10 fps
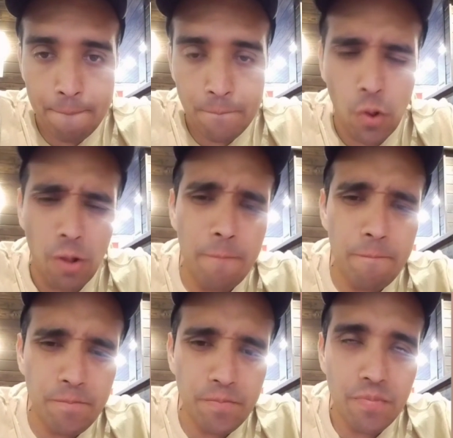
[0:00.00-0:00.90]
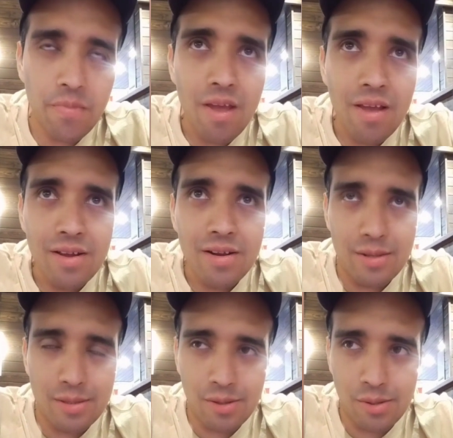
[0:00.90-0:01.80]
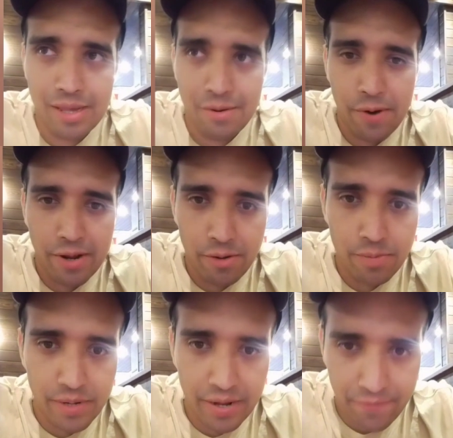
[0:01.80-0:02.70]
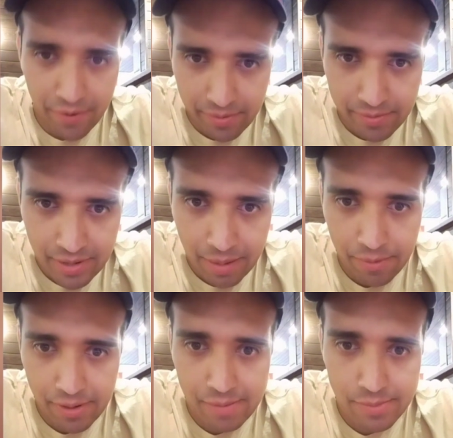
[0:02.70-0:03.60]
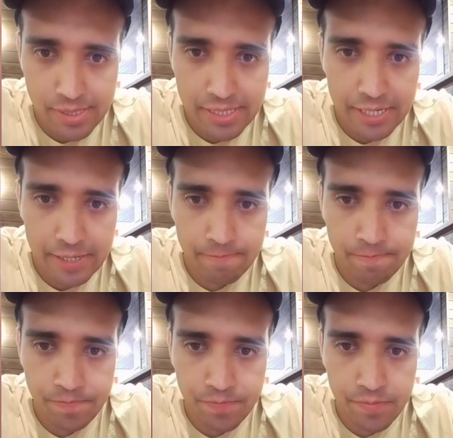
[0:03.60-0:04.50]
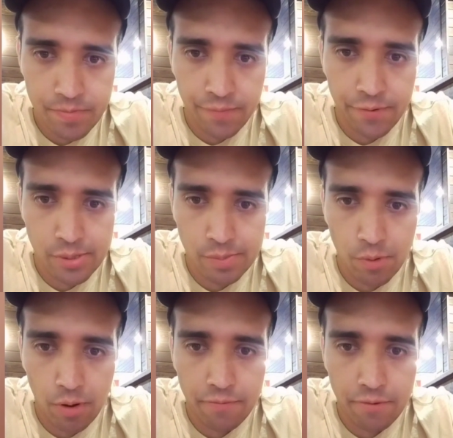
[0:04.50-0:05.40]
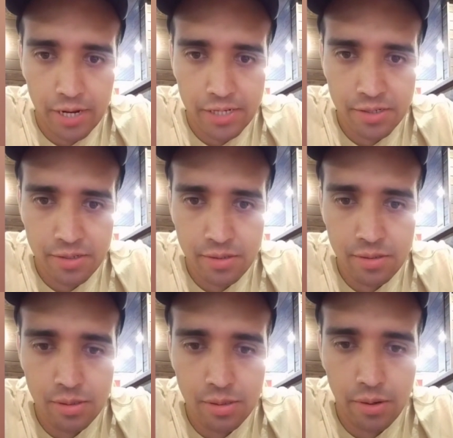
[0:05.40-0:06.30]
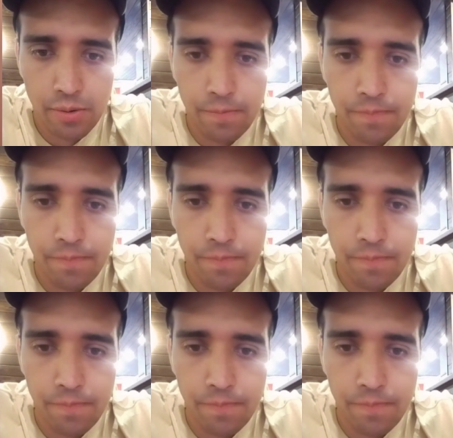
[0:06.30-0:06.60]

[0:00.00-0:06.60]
Well, it's not say really good, but I found a couple games in the first Book Off location. So